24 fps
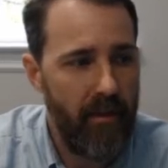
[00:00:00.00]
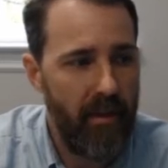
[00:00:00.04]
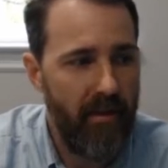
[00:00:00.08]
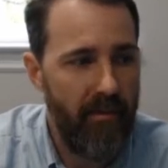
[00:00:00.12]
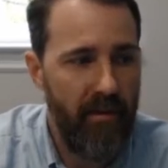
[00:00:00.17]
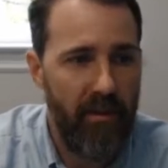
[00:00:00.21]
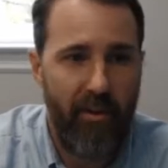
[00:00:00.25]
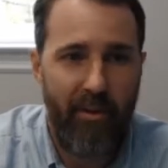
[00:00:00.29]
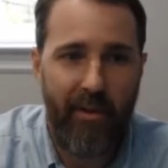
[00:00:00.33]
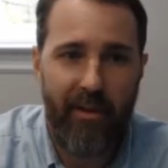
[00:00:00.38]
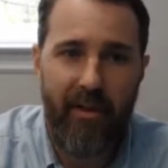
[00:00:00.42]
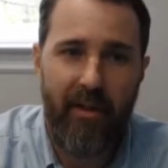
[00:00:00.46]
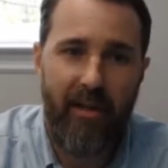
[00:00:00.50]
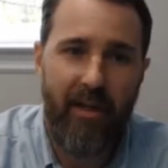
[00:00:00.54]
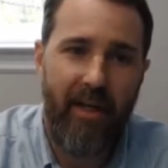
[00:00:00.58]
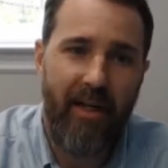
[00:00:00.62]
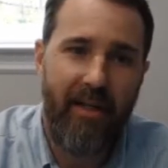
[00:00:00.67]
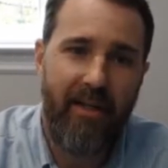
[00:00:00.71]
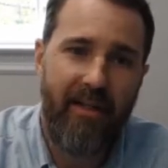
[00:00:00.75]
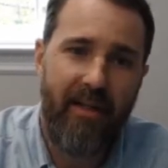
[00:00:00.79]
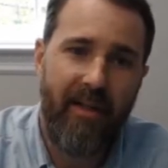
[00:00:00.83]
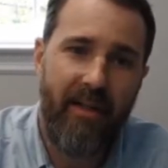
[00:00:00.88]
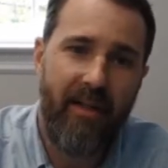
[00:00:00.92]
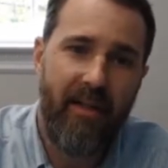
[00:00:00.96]
giving you a good
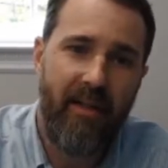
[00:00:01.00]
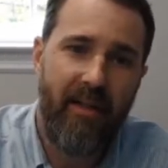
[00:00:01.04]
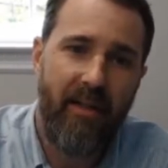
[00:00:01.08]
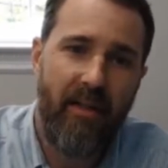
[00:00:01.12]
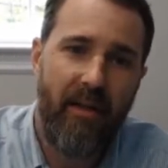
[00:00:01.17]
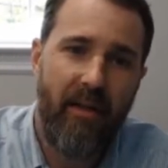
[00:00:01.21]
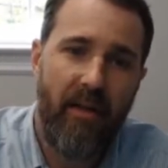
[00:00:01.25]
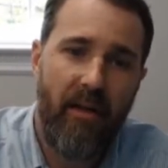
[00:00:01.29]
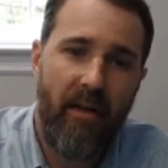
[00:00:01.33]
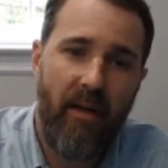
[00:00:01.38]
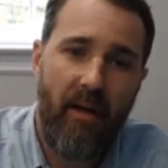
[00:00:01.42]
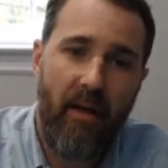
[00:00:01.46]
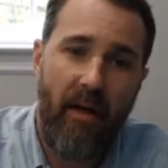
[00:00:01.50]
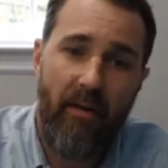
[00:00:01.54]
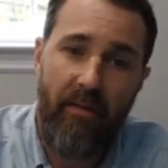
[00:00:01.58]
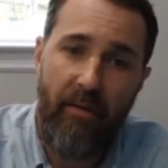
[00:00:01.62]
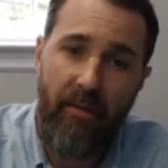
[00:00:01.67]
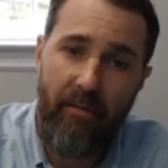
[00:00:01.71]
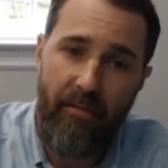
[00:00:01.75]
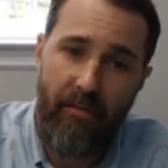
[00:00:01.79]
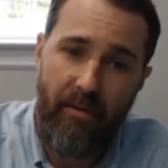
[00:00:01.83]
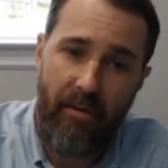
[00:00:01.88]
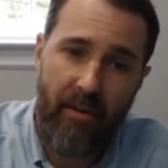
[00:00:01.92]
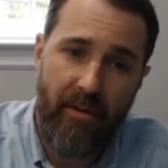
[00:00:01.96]
idea
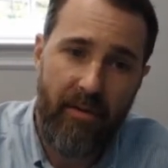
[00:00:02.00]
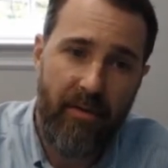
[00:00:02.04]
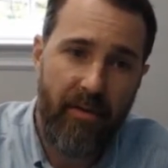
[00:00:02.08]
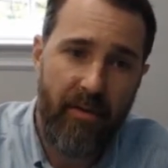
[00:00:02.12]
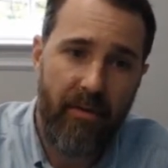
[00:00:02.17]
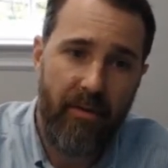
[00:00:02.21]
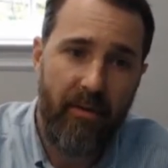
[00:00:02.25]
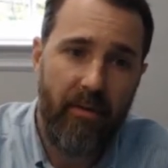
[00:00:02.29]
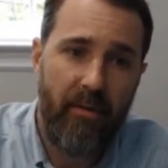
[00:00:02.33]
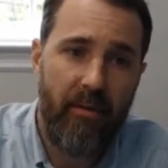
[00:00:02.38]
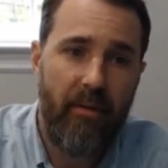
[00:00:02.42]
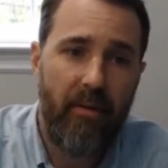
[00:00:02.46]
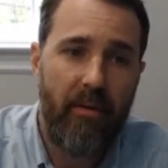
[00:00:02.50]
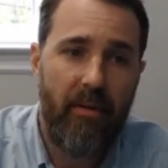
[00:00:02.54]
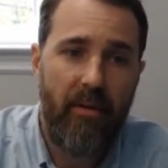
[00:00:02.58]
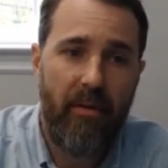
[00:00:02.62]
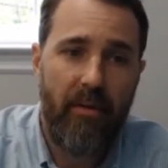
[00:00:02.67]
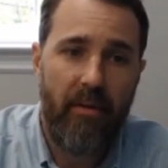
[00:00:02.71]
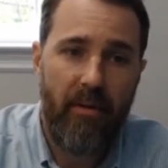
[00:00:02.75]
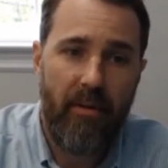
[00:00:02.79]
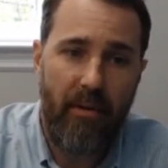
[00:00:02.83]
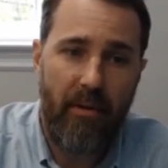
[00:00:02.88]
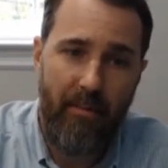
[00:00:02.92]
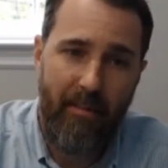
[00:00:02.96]
of the frontal,
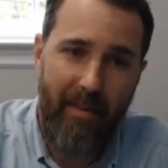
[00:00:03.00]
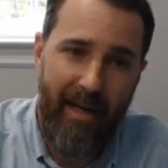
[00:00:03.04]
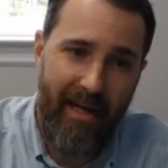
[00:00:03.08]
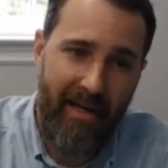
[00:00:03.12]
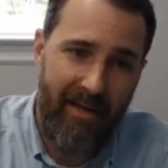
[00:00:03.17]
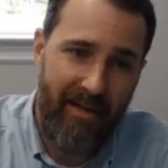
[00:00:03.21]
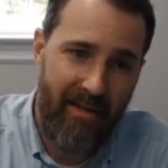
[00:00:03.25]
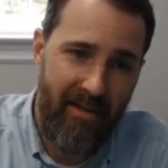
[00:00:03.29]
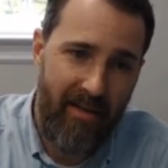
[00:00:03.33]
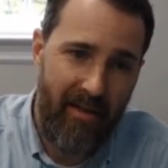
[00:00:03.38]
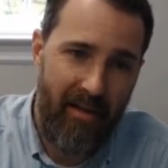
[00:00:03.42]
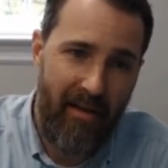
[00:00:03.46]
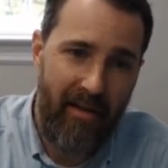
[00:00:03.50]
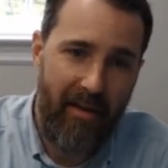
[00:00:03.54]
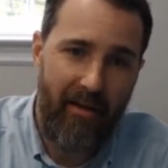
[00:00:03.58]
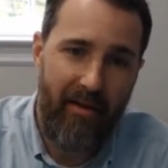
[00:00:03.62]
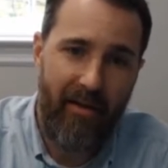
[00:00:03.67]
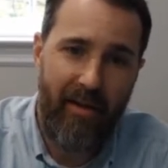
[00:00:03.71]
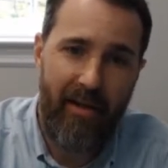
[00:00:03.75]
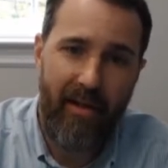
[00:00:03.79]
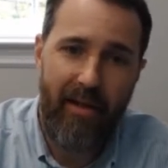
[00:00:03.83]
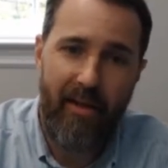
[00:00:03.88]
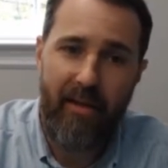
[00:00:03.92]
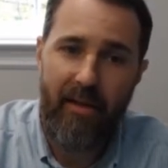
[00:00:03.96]
the
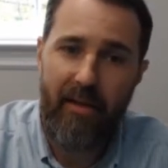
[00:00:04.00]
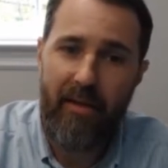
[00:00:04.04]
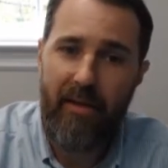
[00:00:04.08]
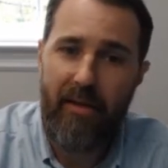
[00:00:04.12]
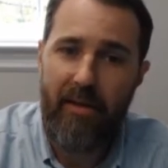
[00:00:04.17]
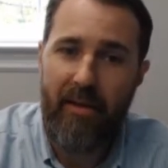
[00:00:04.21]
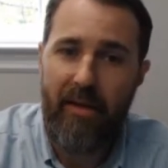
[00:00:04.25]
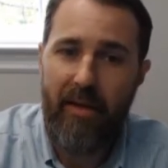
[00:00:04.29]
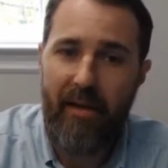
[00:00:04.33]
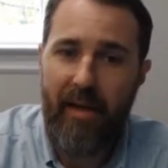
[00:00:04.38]
maxillary,